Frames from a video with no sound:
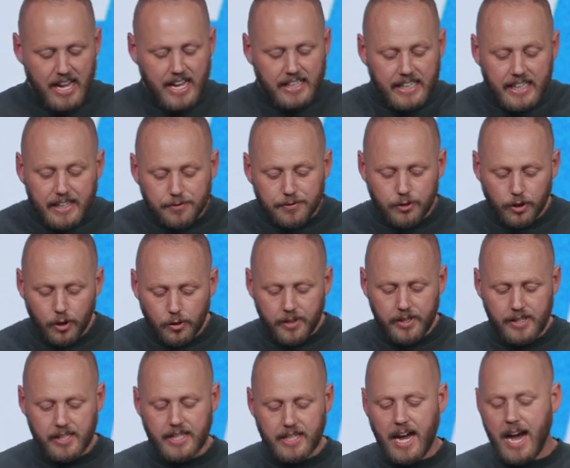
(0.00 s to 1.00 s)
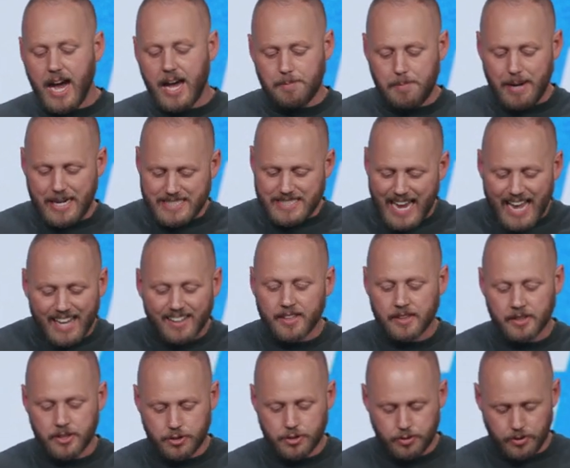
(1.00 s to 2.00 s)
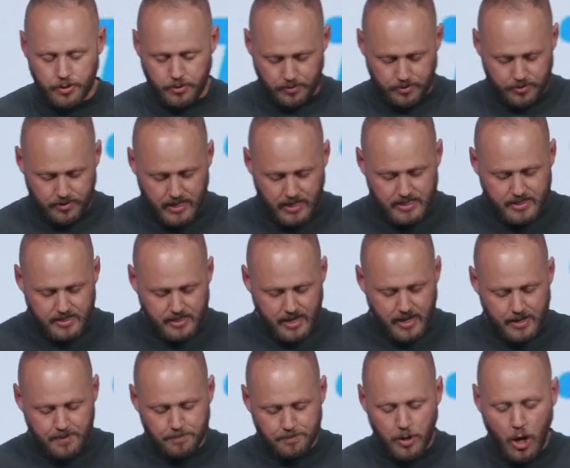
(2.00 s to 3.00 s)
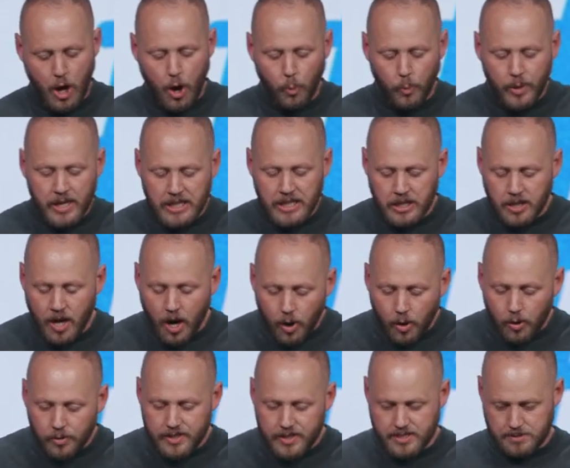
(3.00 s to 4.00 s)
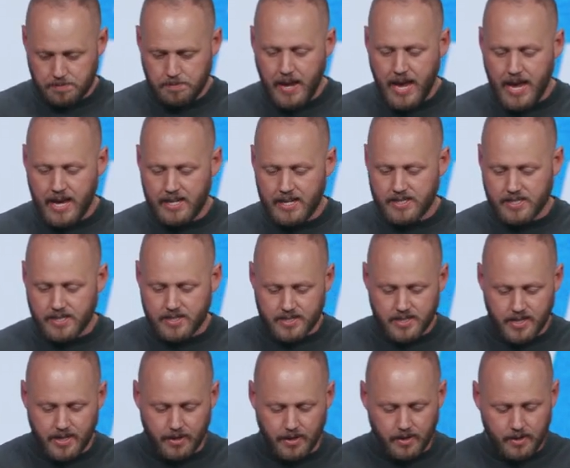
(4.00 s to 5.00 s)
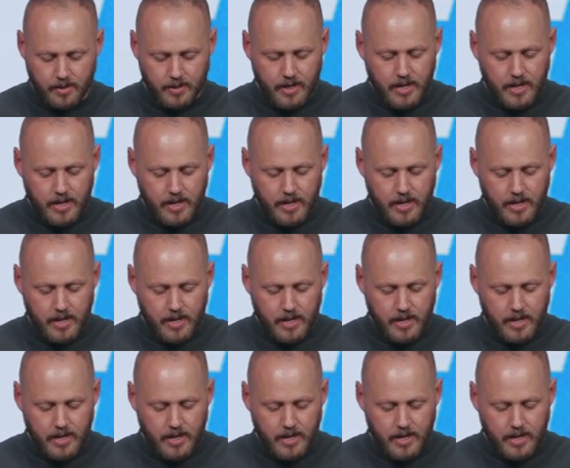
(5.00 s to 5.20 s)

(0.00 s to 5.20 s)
Give glory to God by telling the truth, they said. We know this man is a sinner.